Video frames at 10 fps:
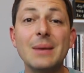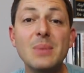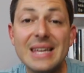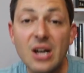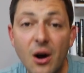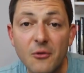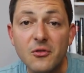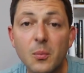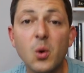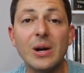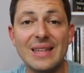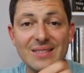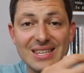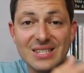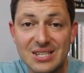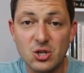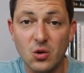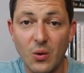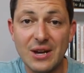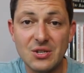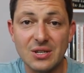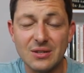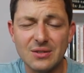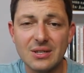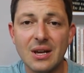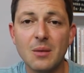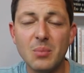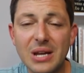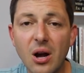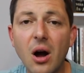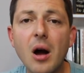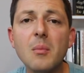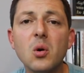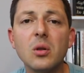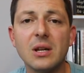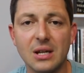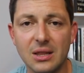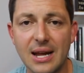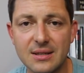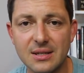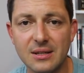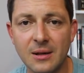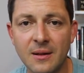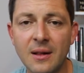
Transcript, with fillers: Be comfortable in these situations. Be calm, cool, and collected.